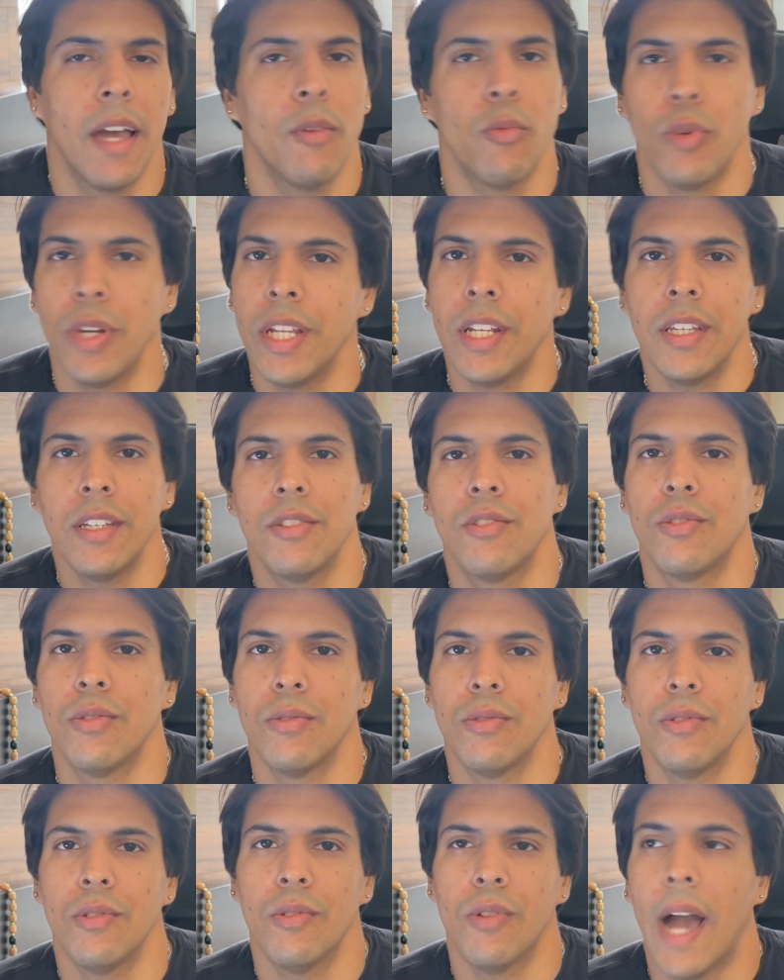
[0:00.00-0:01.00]
we need
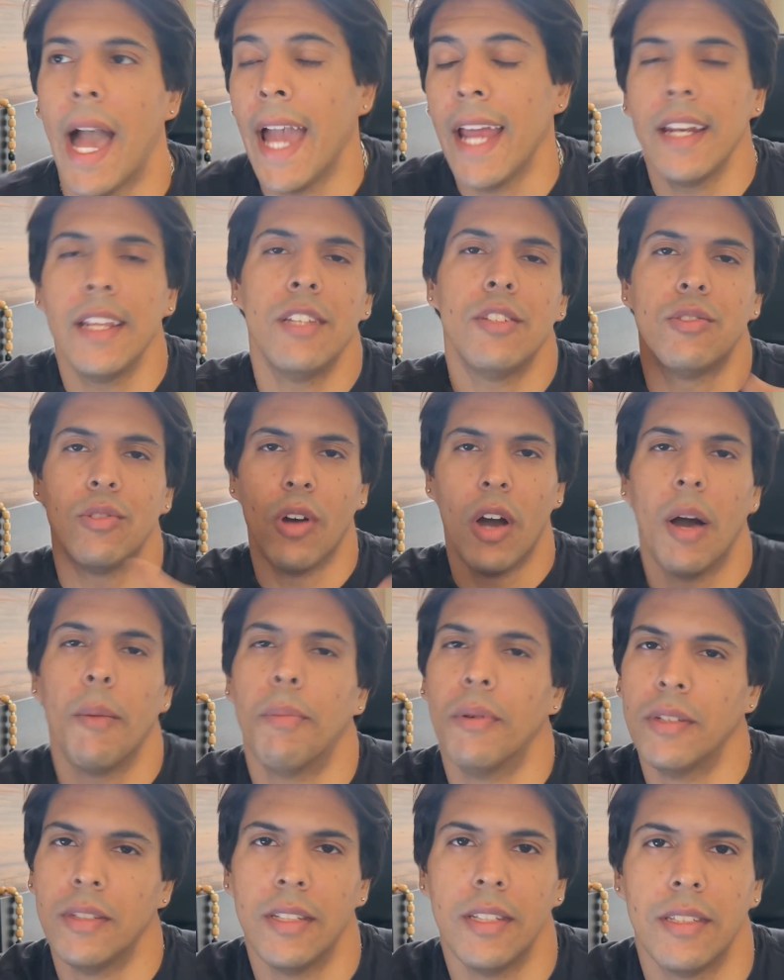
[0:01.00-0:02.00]
to, I need to
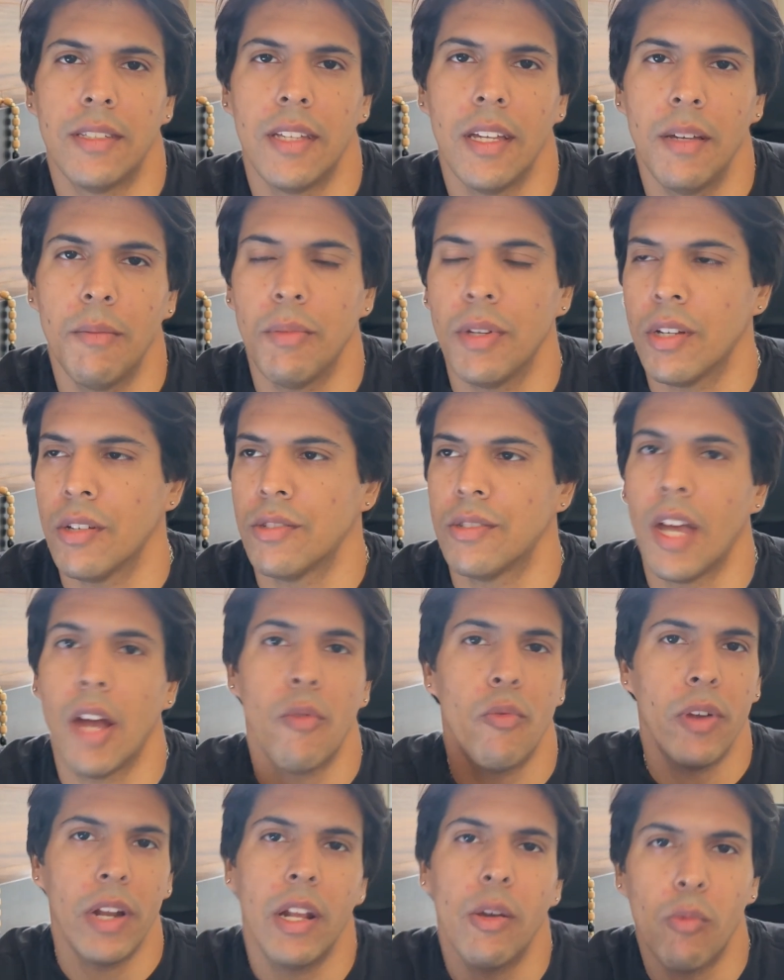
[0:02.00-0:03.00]
hop on this thing because I
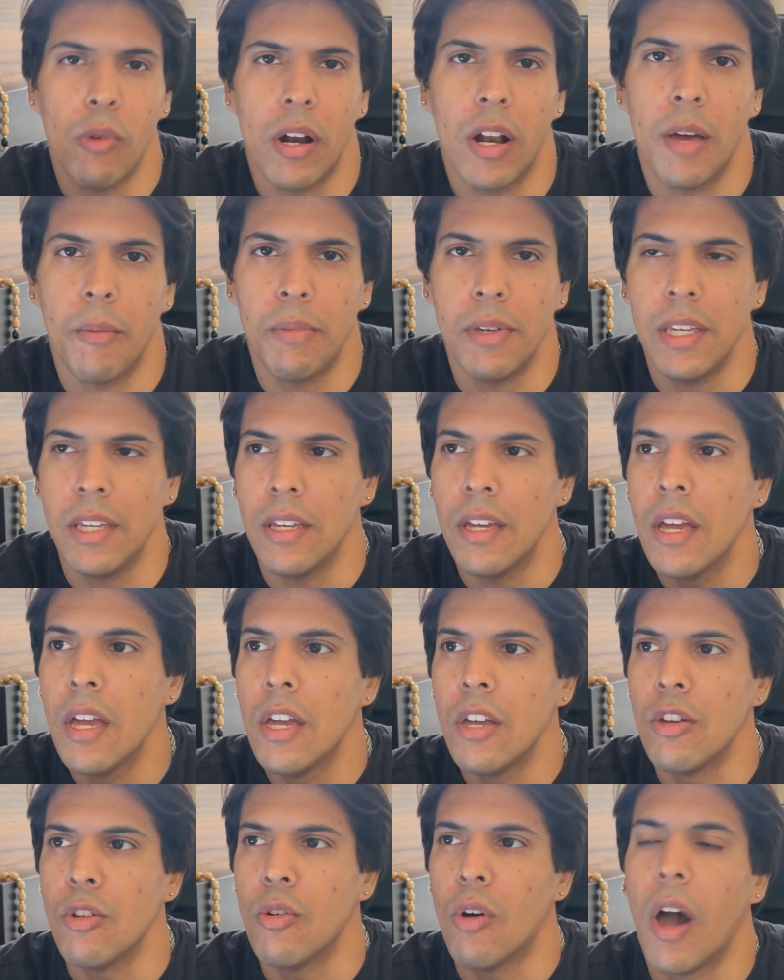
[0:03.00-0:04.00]
really want to be,
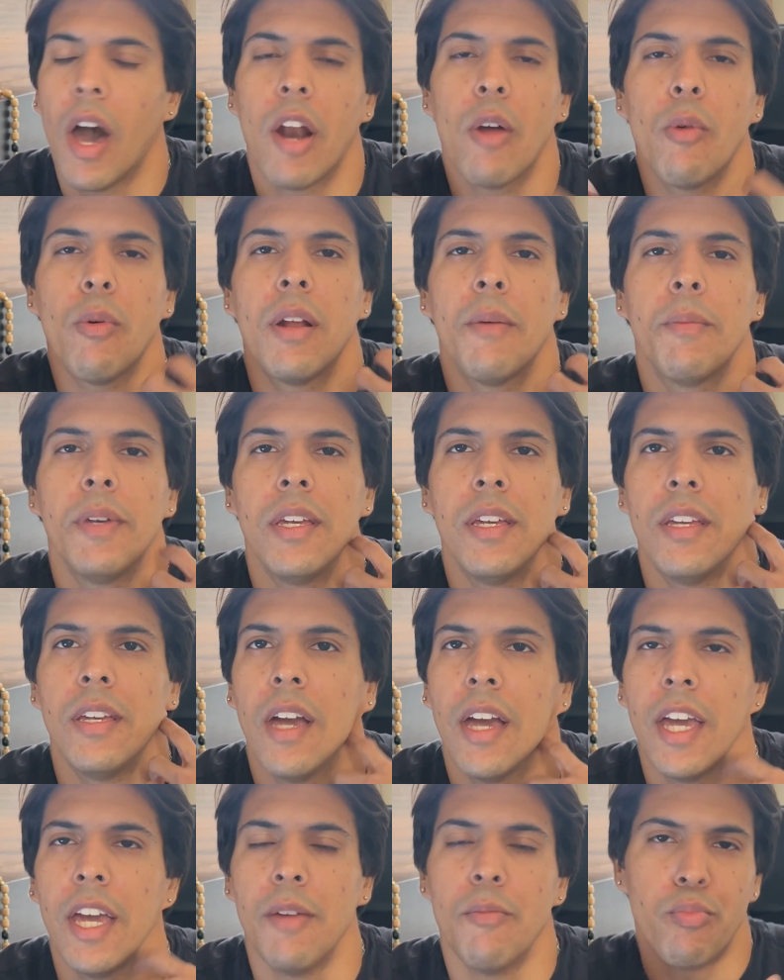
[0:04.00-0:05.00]
I don't want to
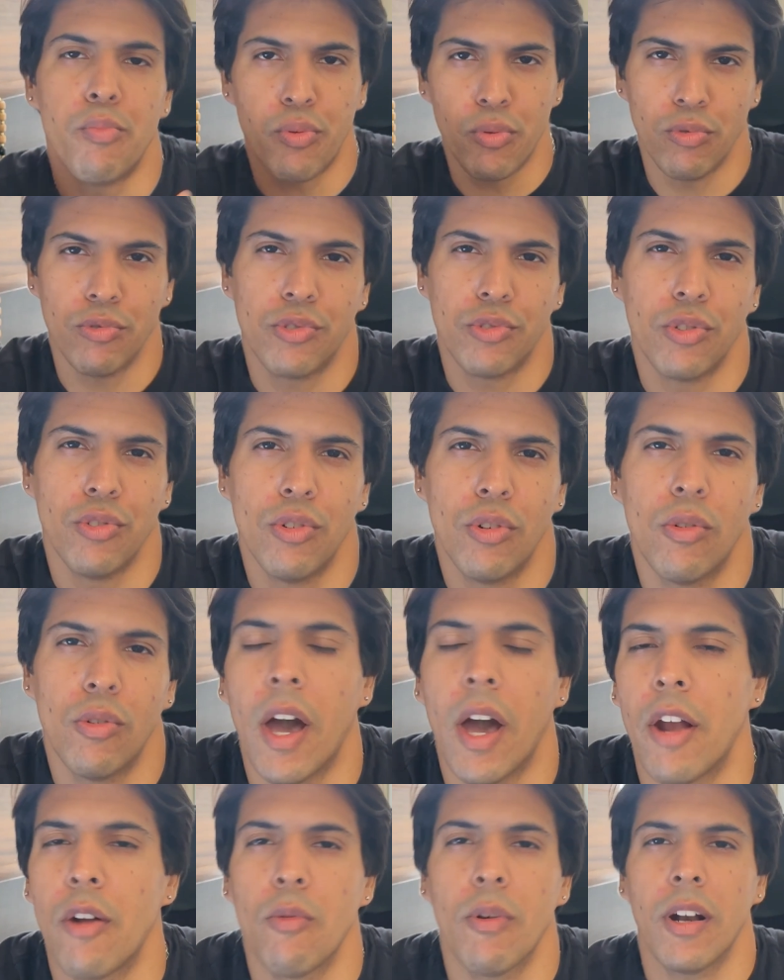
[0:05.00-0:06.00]
be a brute,
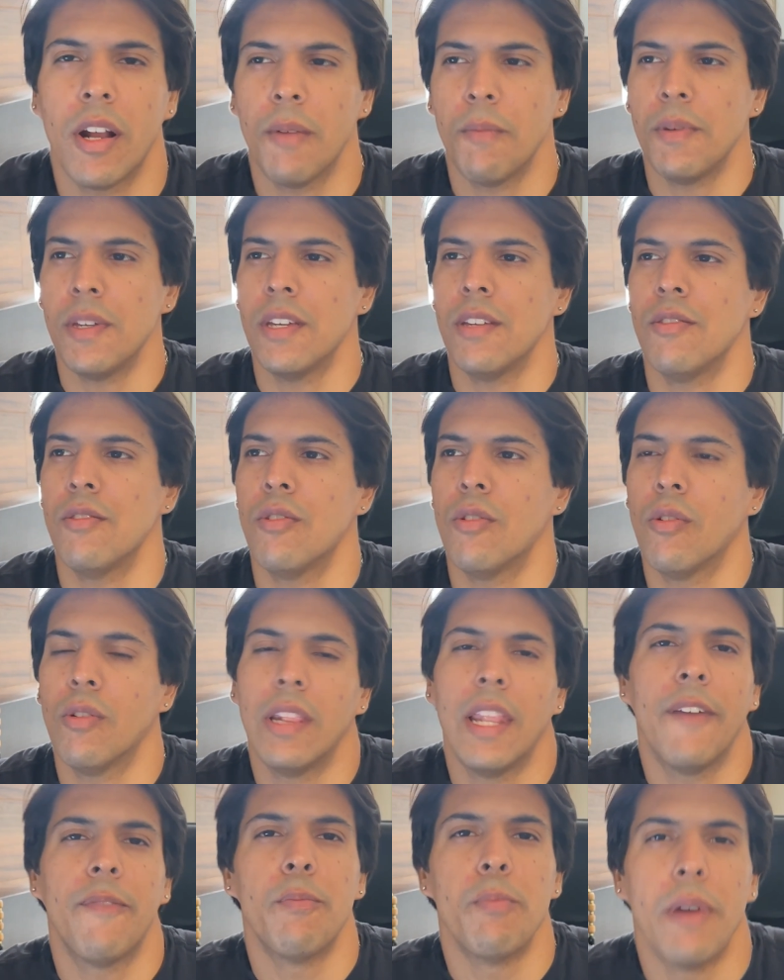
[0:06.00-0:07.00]
I don't want to be,
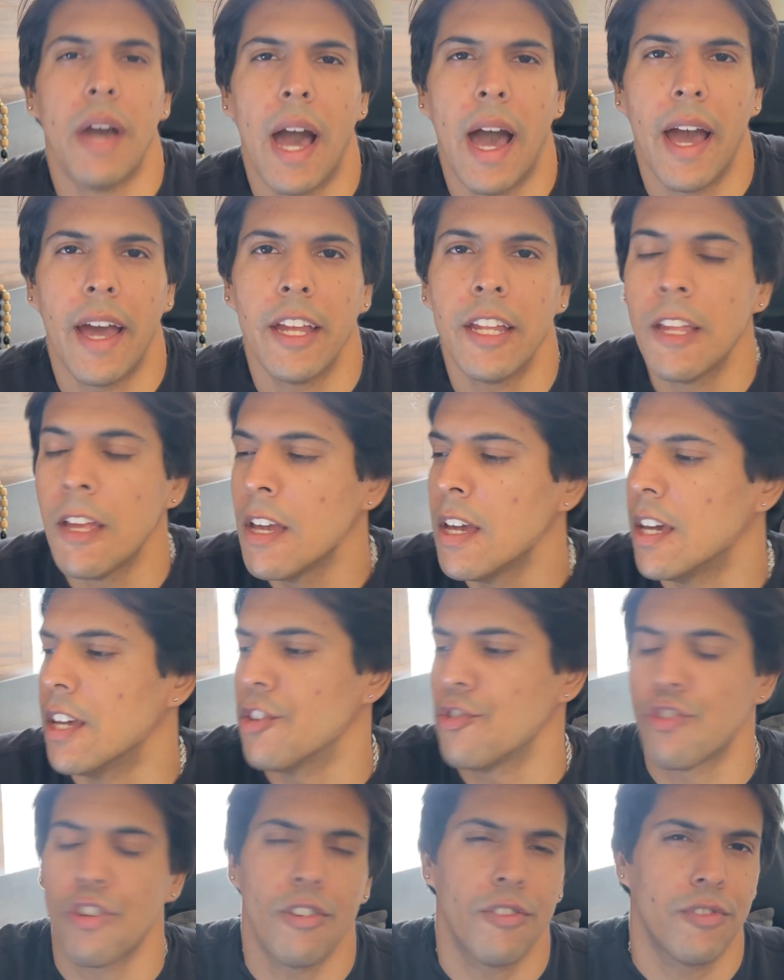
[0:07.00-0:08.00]
left behind
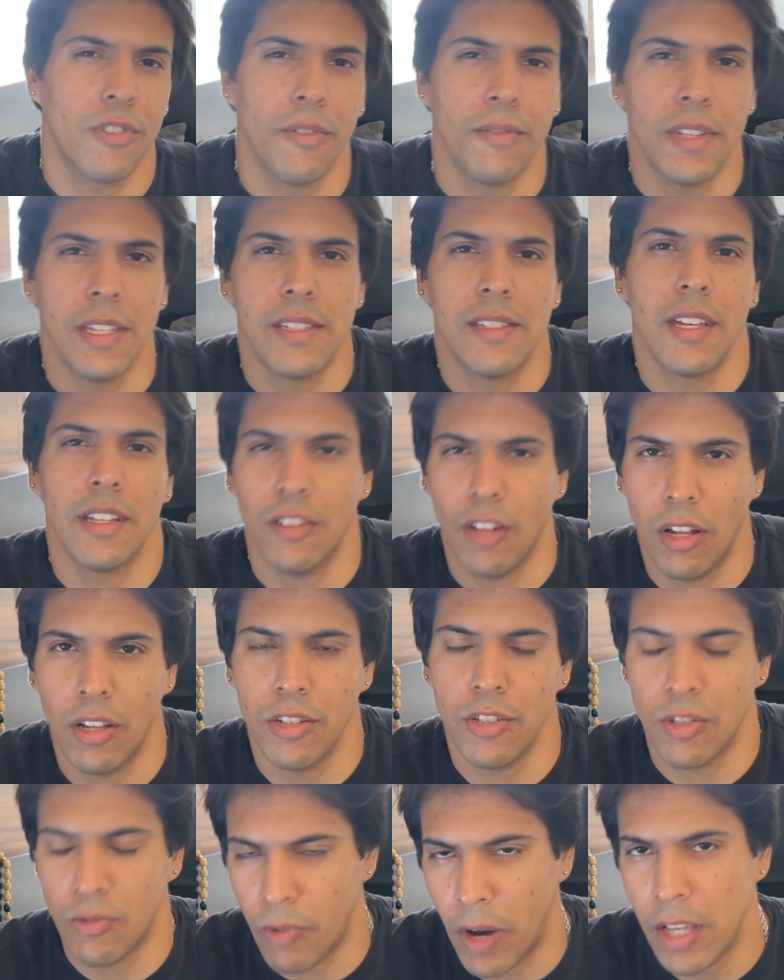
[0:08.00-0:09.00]
in terms of this
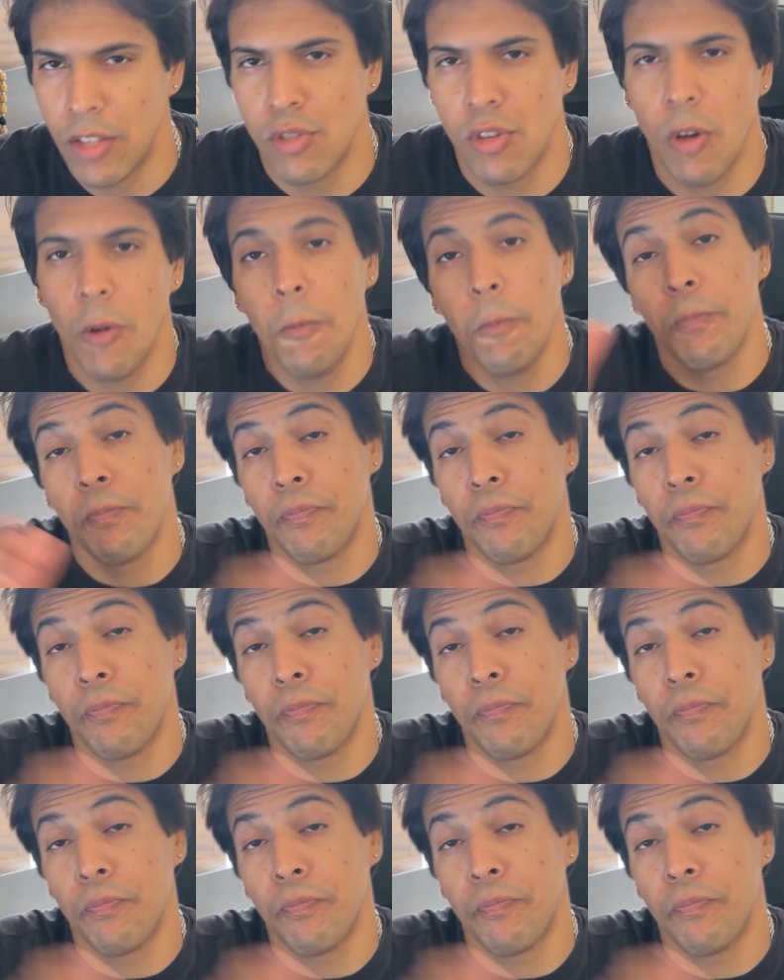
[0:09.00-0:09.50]
technology, right? So